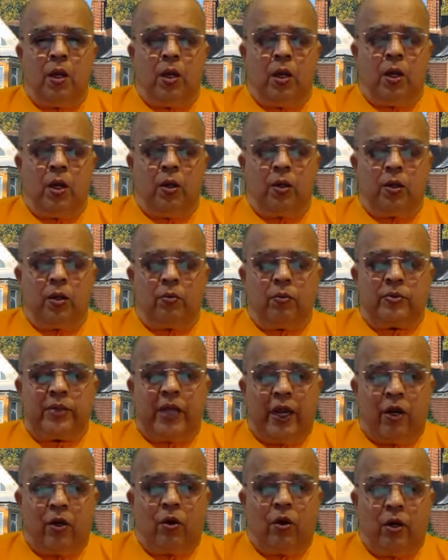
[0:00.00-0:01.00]

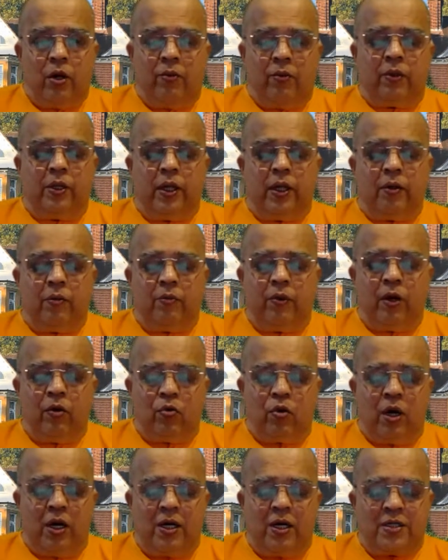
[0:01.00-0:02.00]
we have
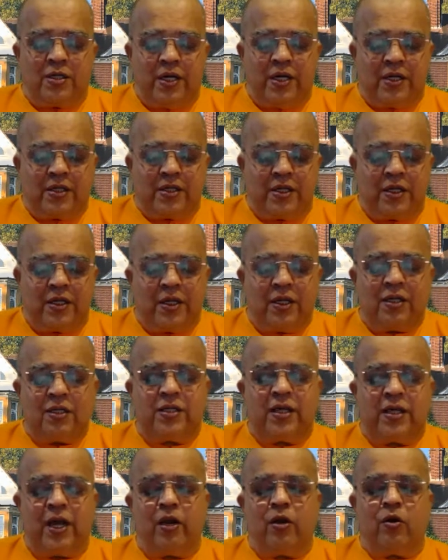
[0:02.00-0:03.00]
to understand certain
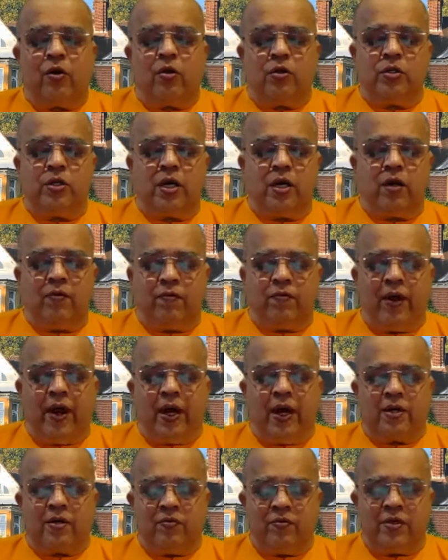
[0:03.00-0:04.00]
psychological
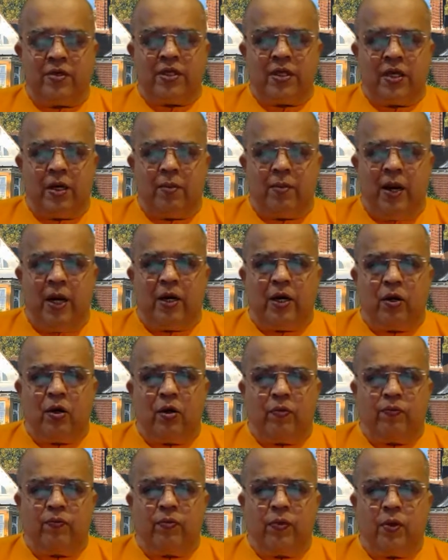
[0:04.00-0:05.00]
facts which are a matter
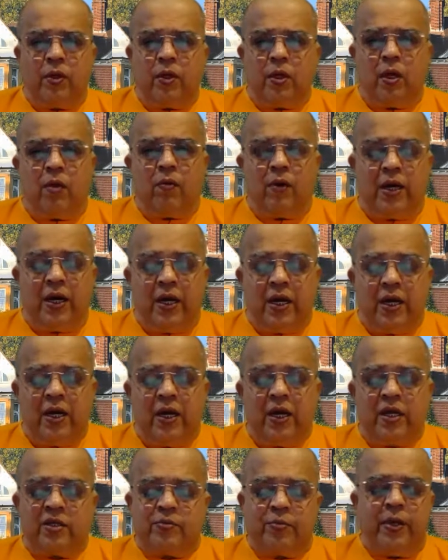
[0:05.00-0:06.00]
of our
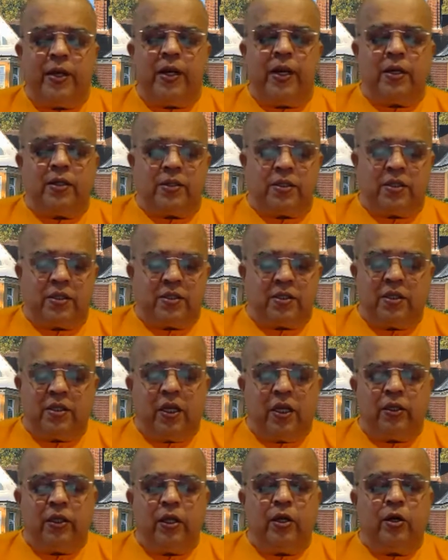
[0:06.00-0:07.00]
daily experience,
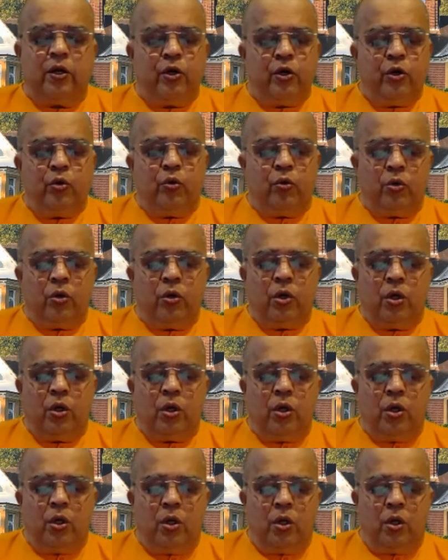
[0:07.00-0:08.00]
nothing new.
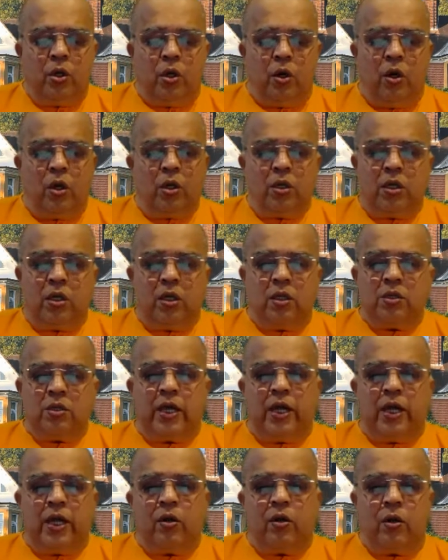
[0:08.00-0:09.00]
All the
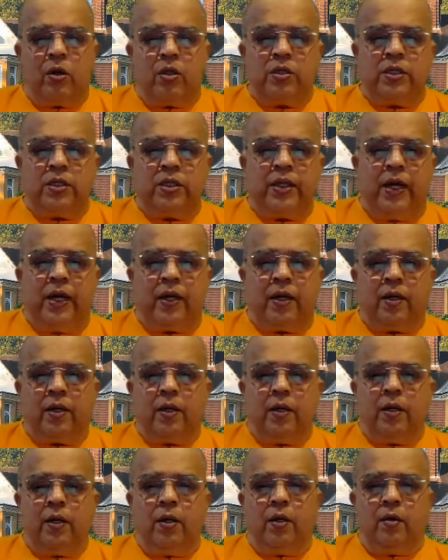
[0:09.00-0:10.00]
psychology
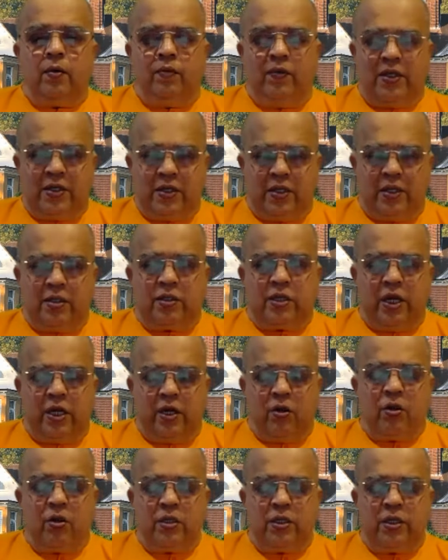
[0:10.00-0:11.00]
Western
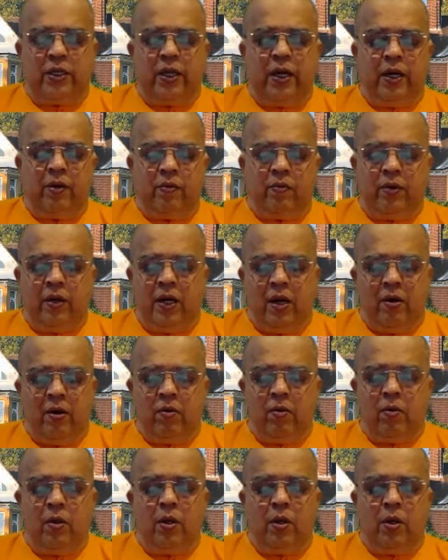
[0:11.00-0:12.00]
psychology that we are